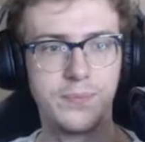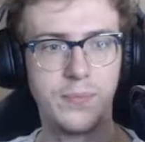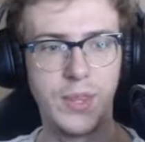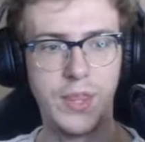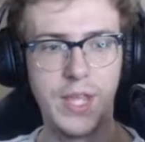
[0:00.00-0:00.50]

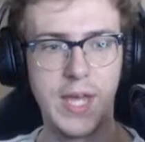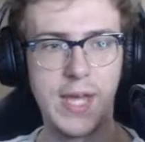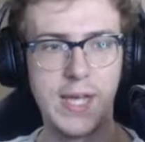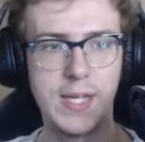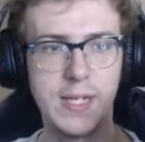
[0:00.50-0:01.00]

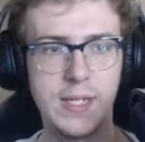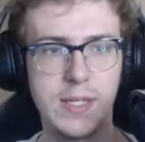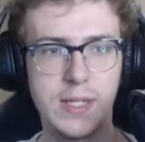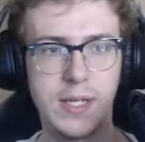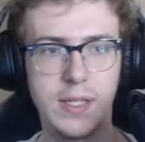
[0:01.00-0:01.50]
Then
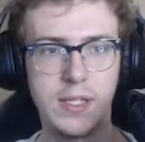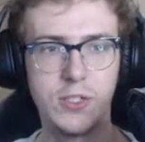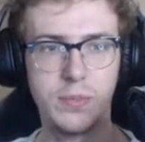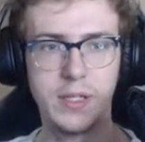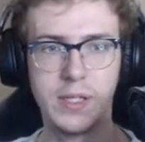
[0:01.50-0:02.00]
I think it
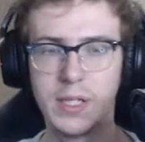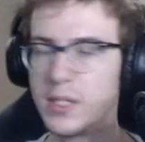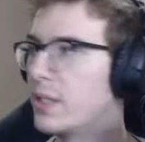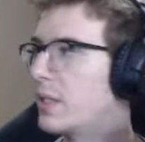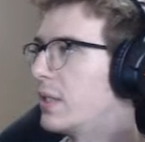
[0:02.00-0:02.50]
should be good.
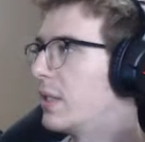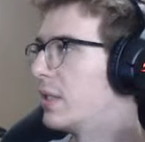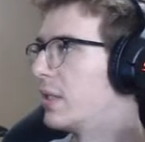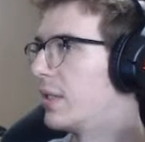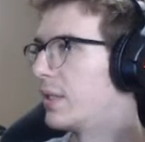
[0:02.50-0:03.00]

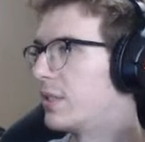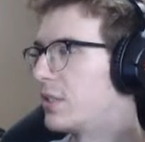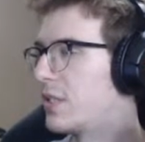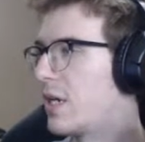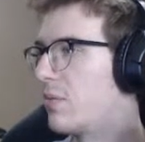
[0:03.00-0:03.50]
The
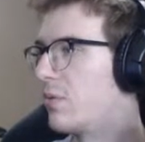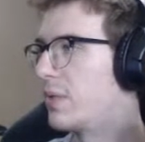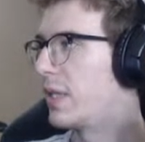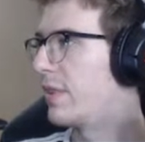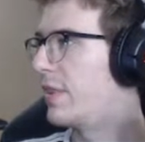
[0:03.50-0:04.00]
Scarab will be
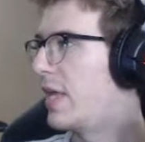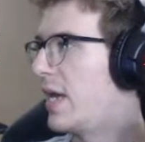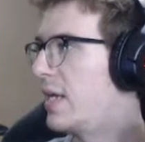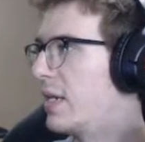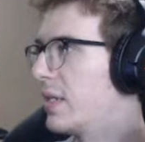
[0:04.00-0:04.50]
like
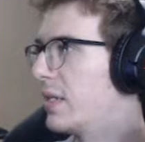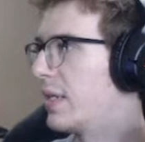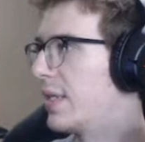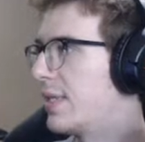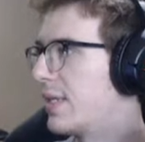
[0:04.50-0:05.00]
that,
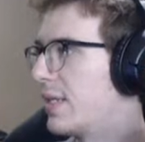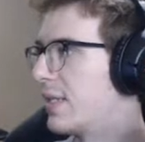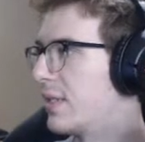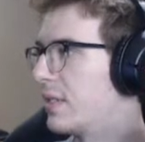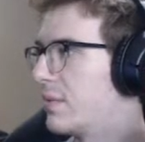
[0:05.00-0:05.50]
and then
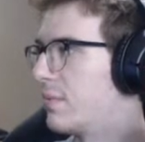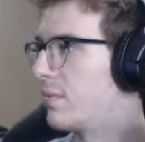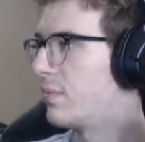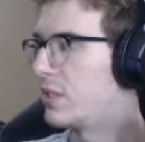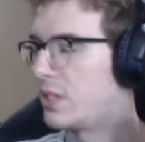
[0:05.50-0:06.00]
the
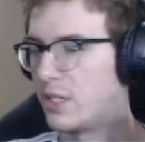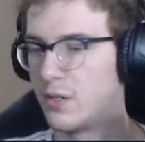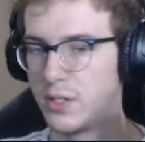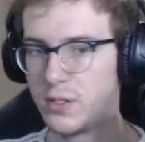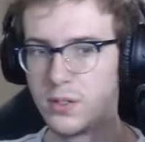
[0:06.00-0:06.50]

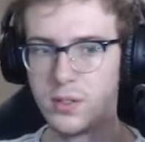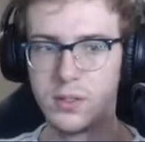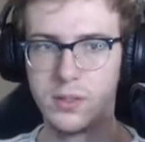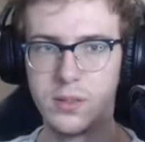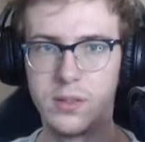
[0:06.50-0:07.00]
material
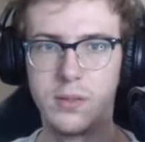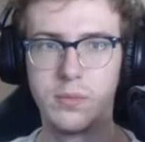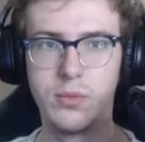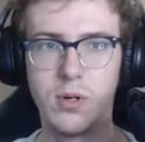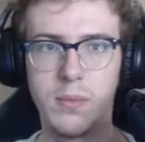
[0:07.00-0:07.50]

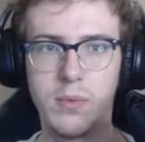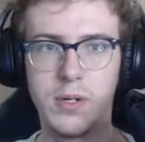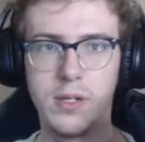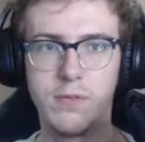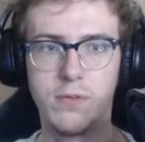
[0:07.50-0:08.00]

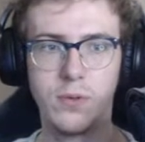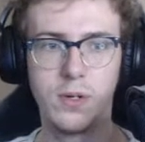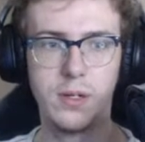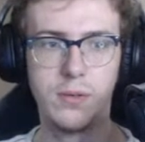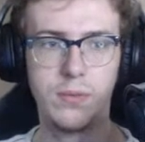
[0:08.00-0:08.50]
property for
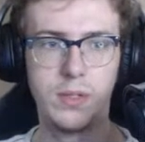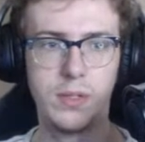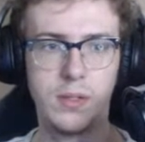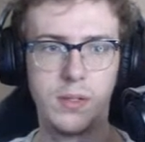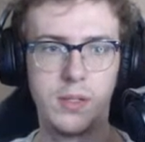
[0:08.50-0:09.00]
it
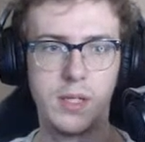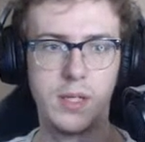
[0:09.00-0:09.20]
will